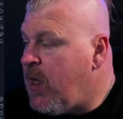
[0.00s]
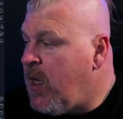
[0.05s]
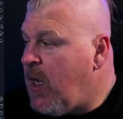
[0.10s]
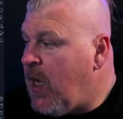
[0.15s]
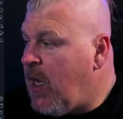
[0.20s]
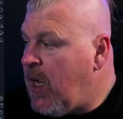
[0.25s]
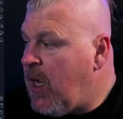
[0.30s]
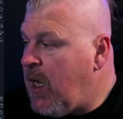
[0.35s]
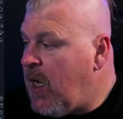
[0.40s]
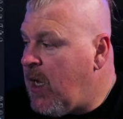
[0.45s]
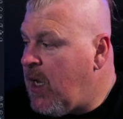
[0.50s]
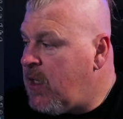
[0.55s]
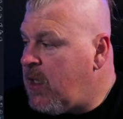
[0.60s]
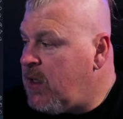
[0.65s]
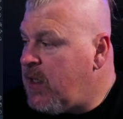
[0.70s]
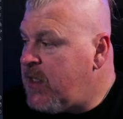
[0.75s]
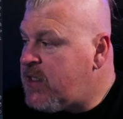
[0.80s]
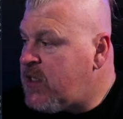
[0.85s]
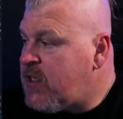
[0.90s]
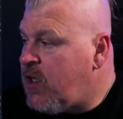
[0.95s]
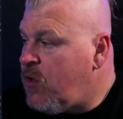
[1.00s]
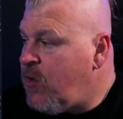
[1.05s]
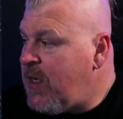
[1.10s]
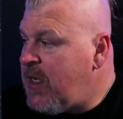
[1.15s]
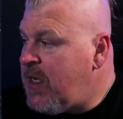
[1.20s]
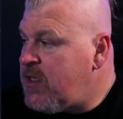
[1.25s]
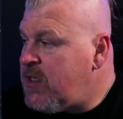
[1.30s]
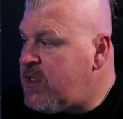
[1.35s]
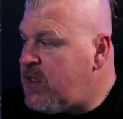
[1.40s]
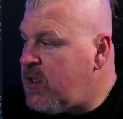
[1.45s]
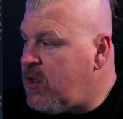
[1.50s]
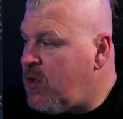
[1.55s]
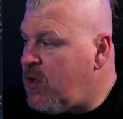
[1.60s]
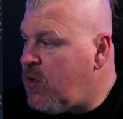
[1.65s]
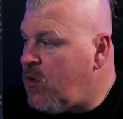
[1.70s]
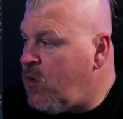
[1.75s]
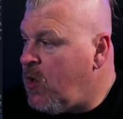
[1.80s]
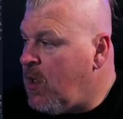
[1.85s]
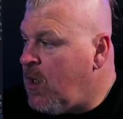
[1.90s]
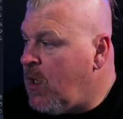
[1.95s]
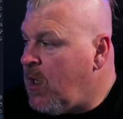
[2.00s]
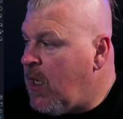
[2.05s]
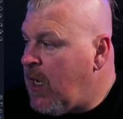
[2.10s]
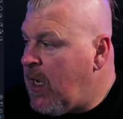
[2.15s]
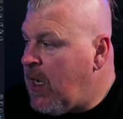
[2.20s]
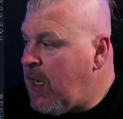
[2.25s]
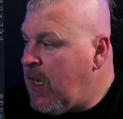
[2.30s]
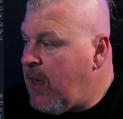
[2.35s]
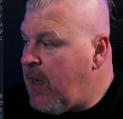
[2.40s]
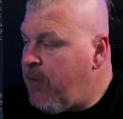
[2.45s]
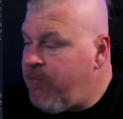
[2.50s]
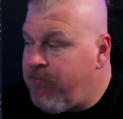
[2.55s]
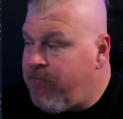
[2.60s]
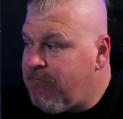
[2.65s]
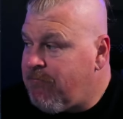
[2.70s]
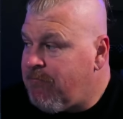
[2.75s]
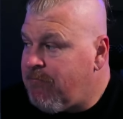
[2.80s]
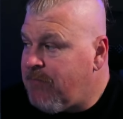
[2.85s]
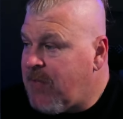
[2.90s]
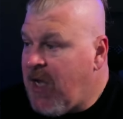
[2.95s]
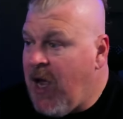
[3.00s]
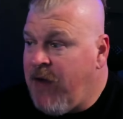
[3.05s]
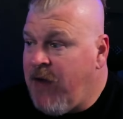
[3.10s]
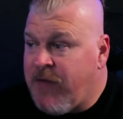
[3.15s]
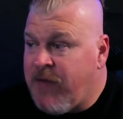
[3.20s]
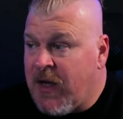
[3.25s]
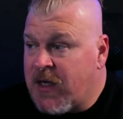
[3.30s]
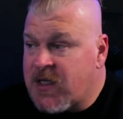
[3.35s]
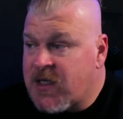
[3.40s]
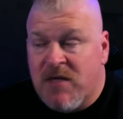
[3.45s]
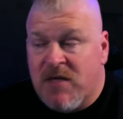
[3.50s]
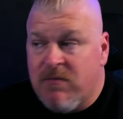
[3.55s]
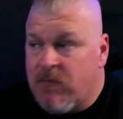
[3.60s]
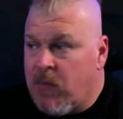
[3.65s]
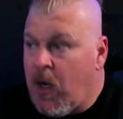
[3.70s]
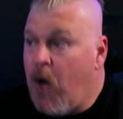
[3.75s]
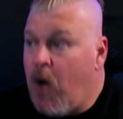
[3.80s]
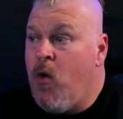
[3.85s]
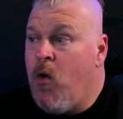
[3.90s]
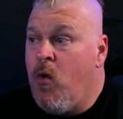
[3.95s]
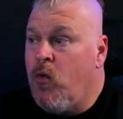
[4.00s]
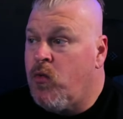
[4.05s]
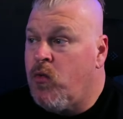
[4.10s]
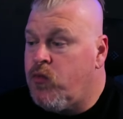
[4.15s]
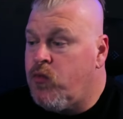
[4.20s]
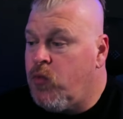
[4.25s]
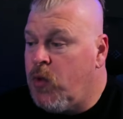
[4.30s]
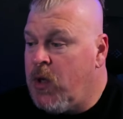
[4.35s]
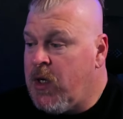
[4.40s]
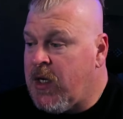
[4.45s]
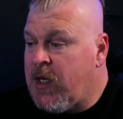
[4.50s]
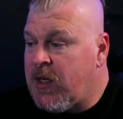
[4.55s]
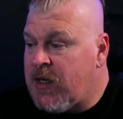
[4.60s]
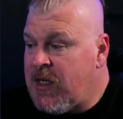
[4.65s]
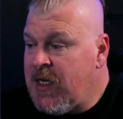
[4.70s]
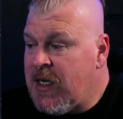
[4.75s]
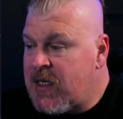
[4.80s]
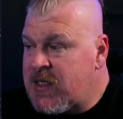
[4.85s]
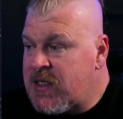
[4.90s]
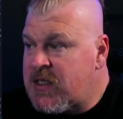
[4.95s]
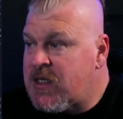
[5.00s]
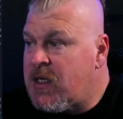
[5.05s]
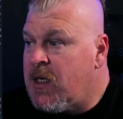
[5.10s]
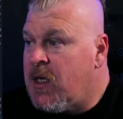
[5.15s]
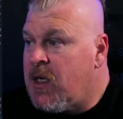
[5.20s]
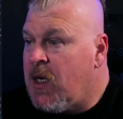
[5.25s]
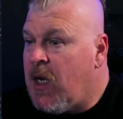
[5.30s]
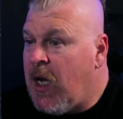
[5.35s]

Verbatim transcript: Uh, let's go into um, Conflux. Oh, look at this.